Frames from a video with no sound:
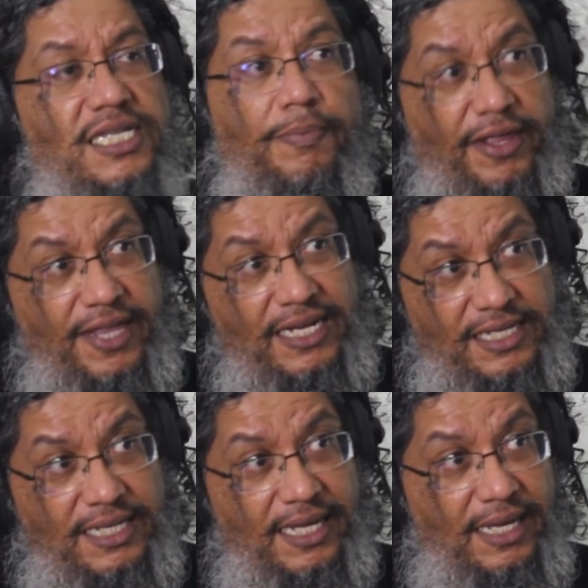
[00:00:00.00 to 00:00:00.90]
is the brother and
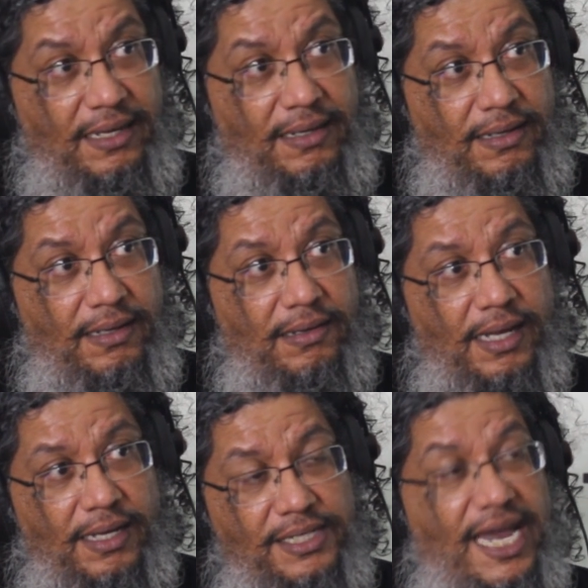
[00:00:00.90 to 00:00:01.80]
sister king.
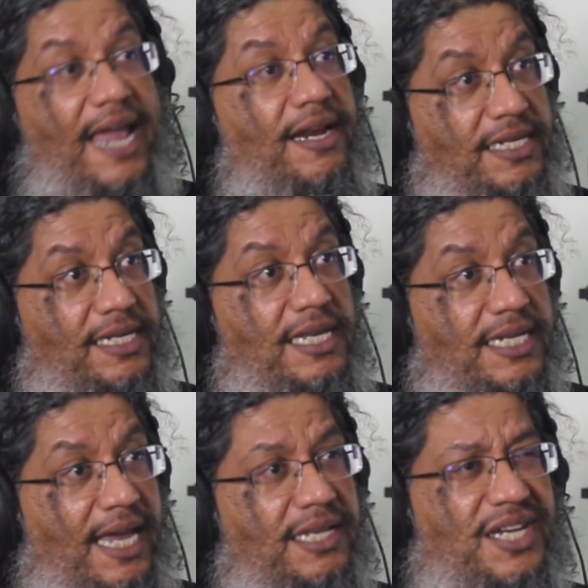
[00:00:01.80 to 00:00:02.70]
The Jaehaerys, is it
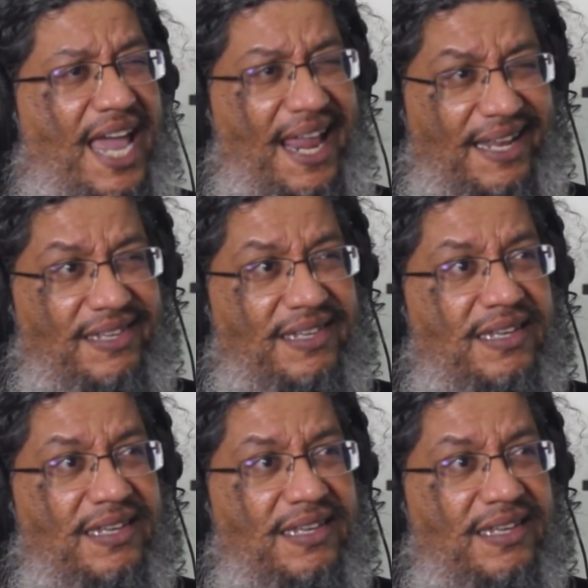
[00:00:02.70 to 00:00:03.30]
Jaehaerys?